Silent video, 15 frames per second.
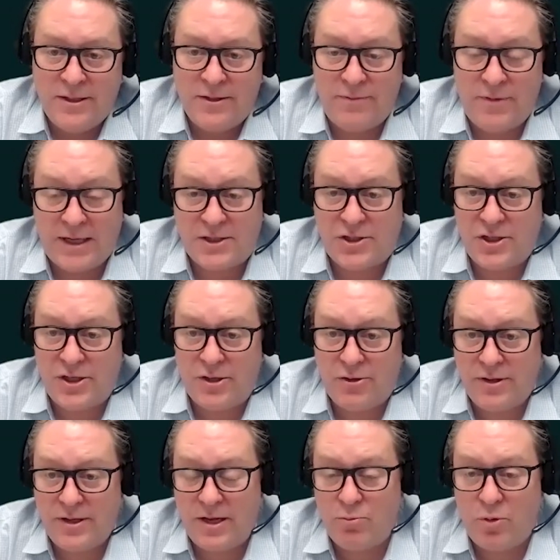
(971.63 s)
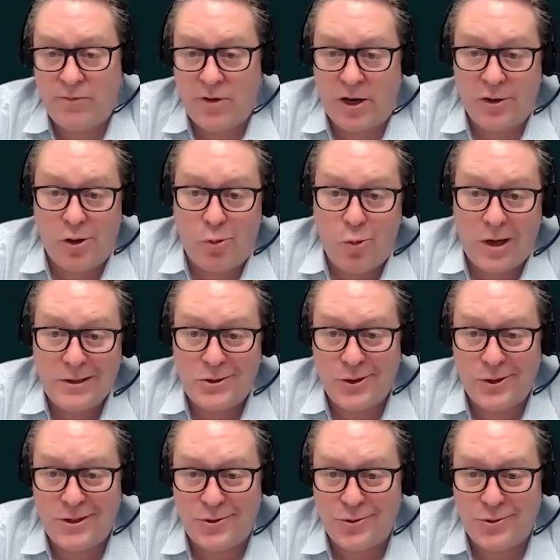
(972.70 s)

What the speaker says: of next year. And then we've only got one traditional